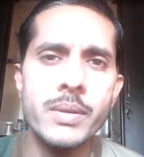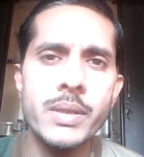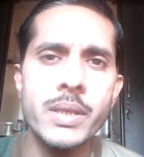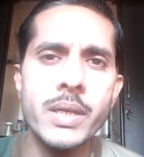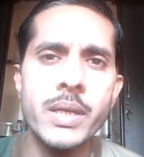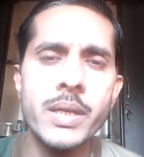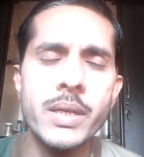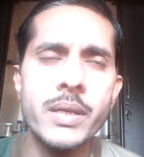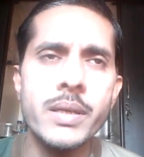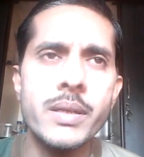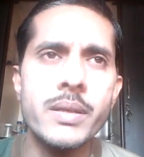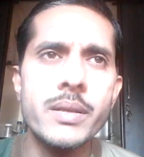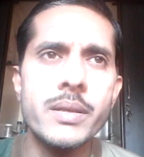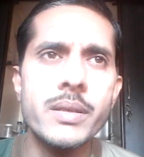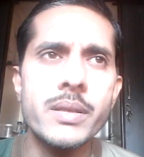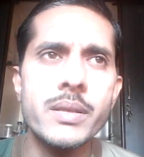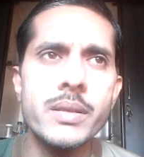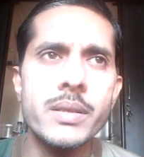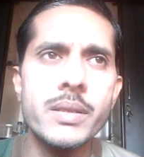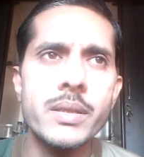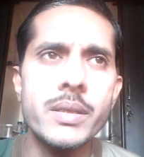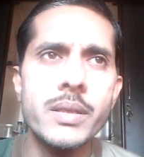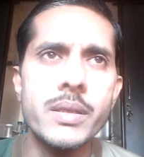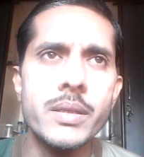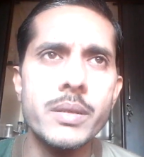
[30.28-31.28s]
that
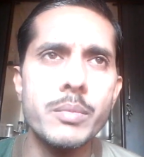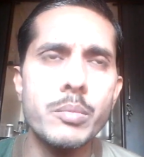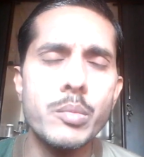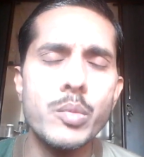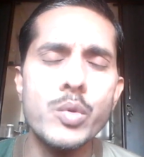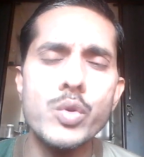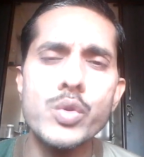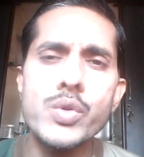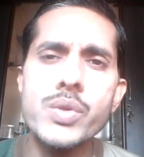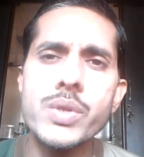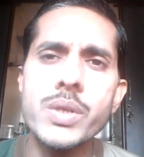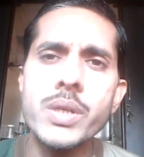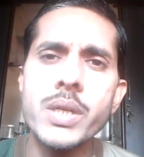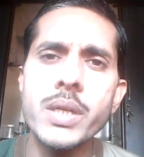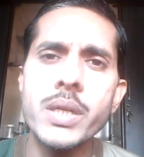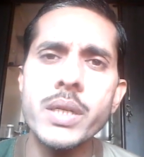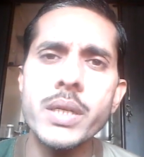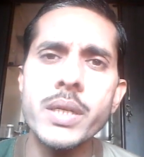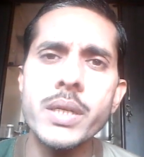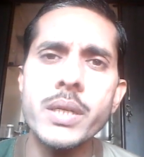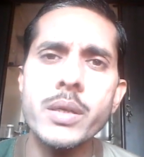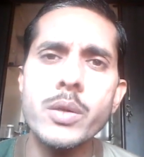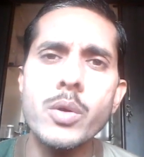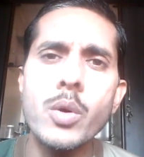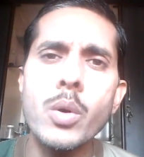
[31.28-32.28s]
the
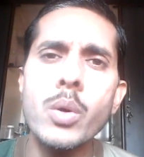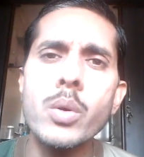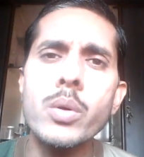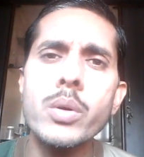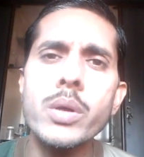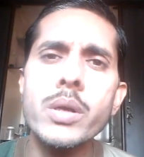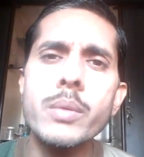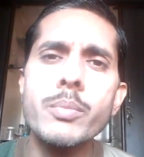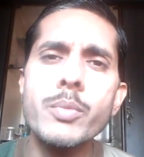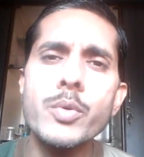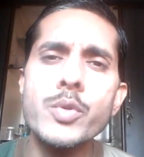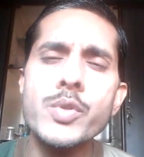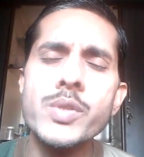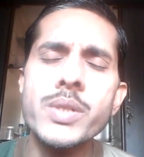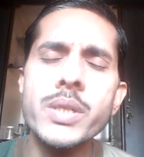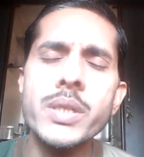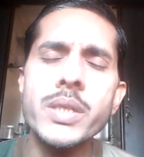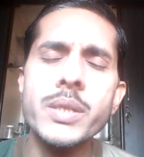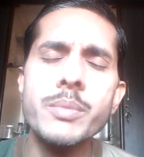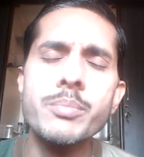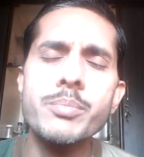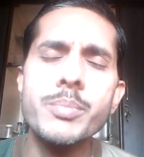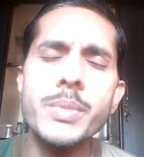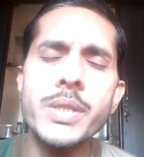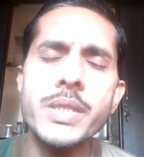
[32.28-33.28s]
mostly corona
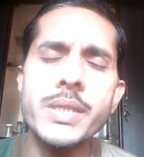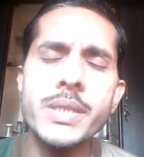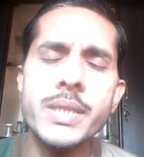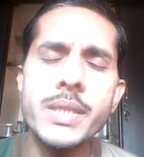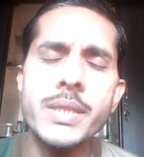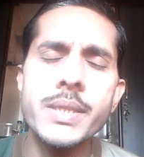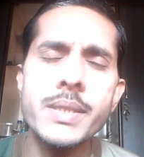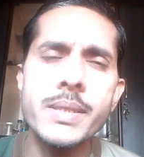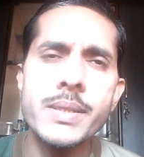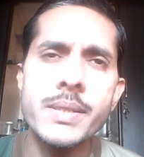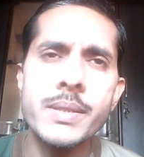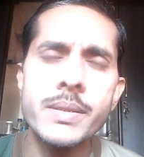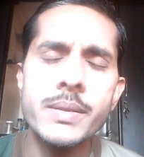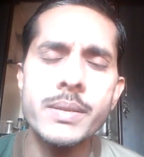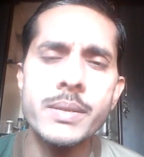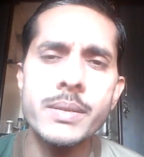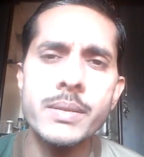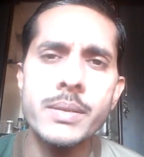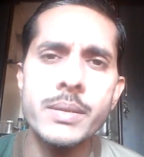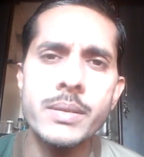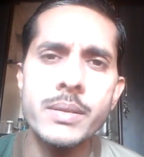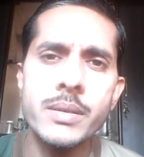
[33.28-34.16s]
positive patients